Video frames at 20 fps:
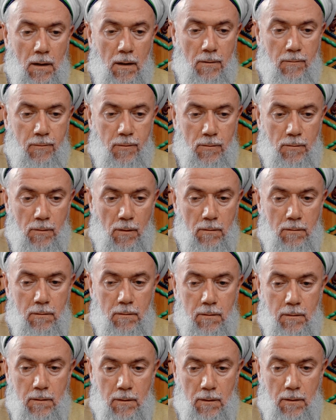If you don't
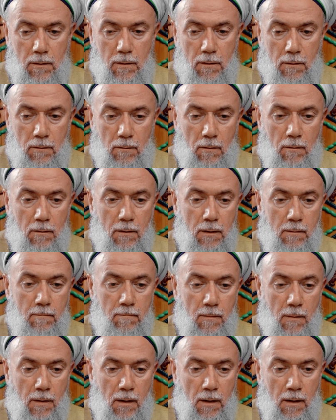know
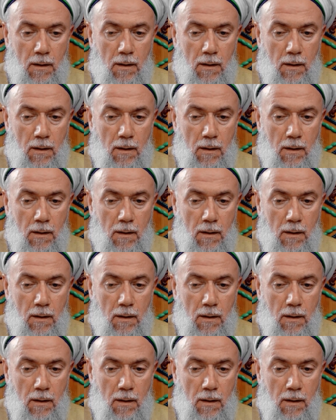Him,